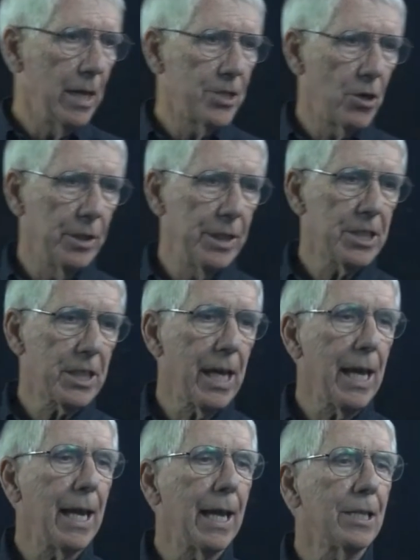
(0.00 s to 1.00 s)
And so in this
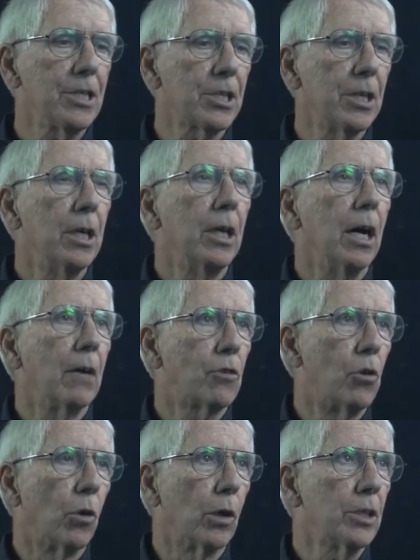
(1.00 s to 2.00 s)
case,
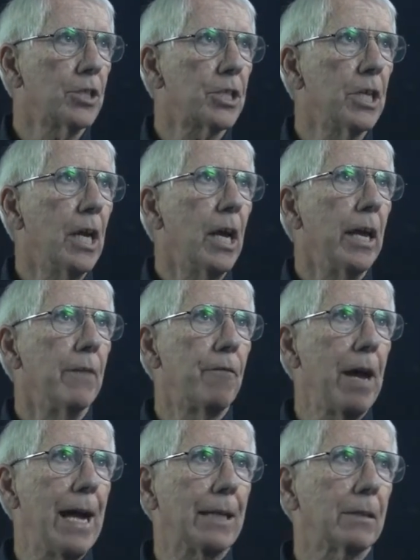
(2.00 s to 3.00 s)
of course, in
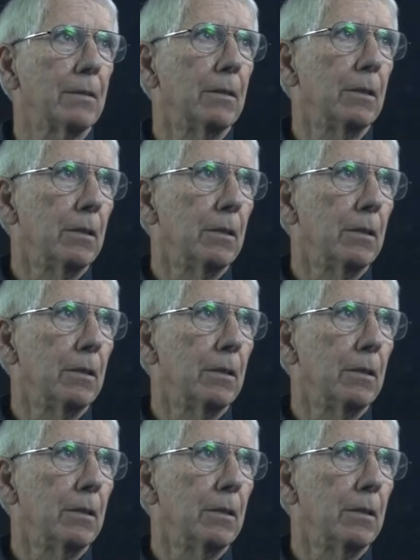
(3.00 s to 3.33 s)
fact,